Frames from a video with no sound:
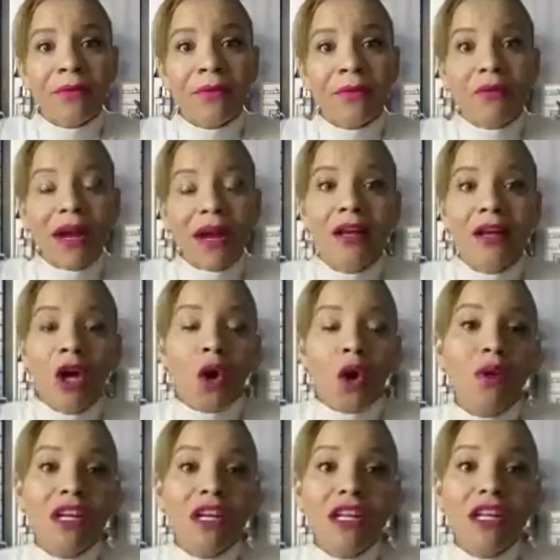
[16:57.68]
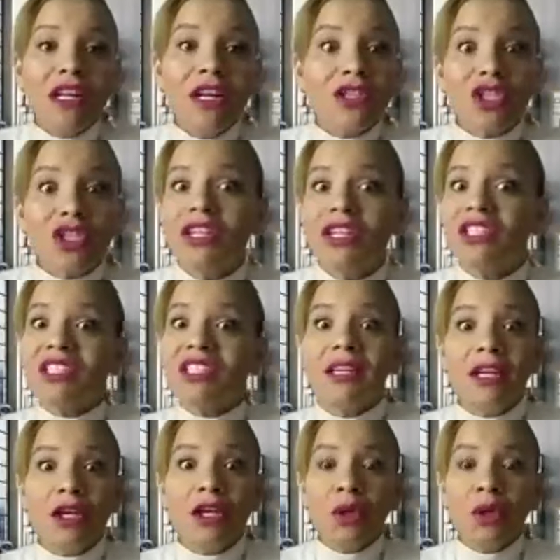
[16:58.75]
right and when leaders start
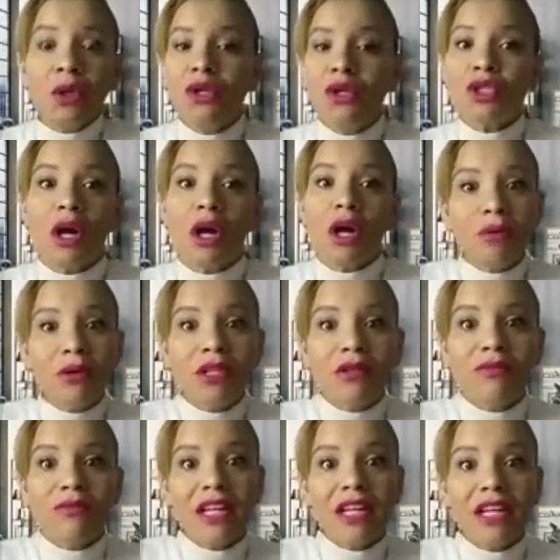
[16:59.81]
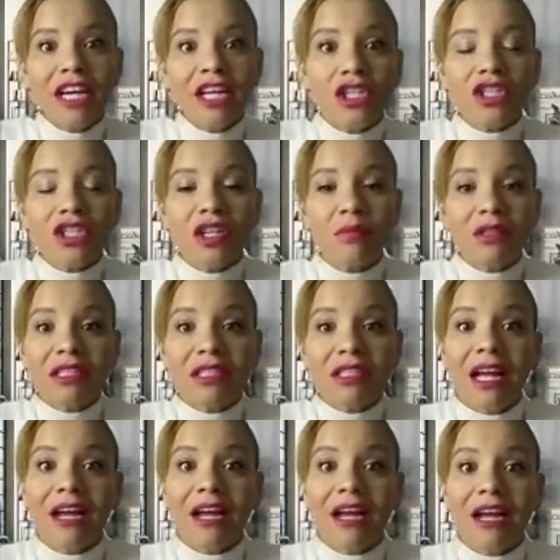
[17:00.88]
seeing you and you start building relationships
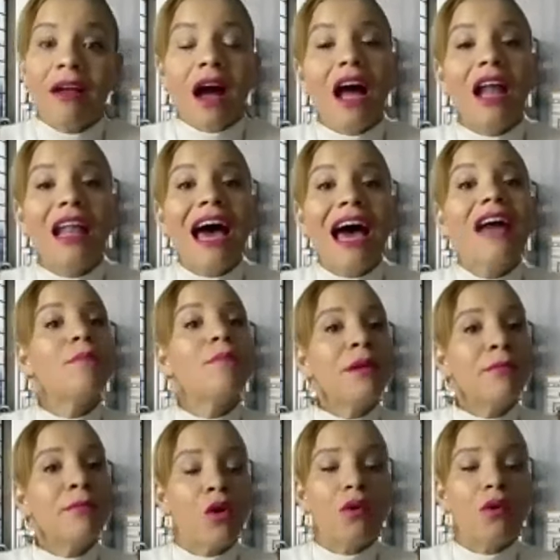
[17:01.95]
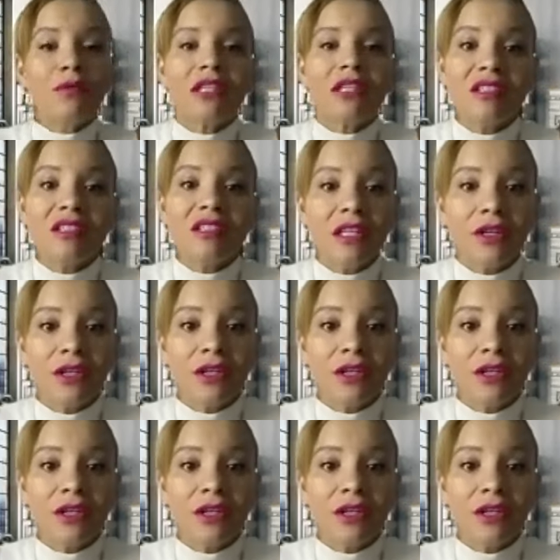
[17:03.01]
it's like a lot of people go up to these